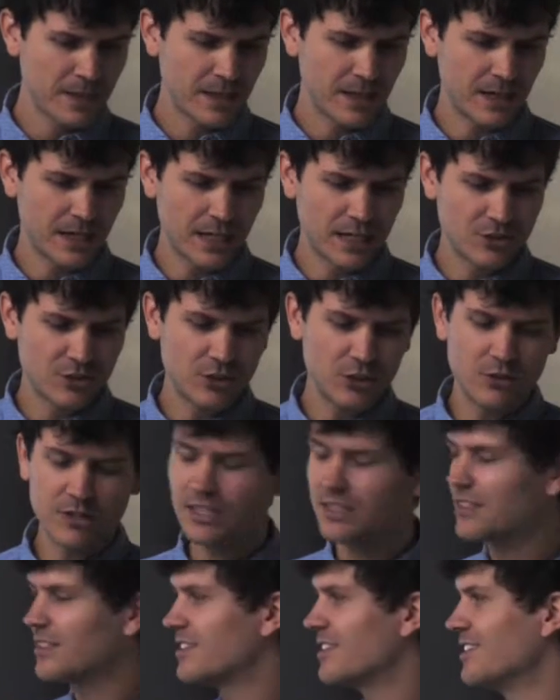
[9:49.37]
And so you
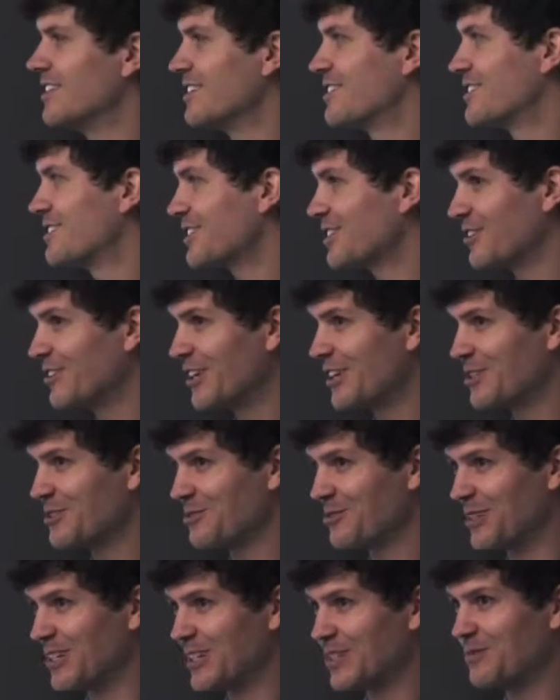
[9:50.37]
get to see the serious
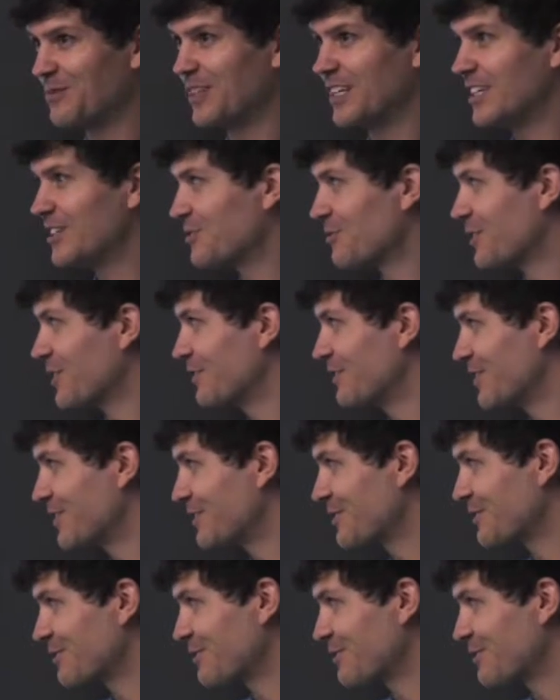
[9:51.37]
ones, but each one of these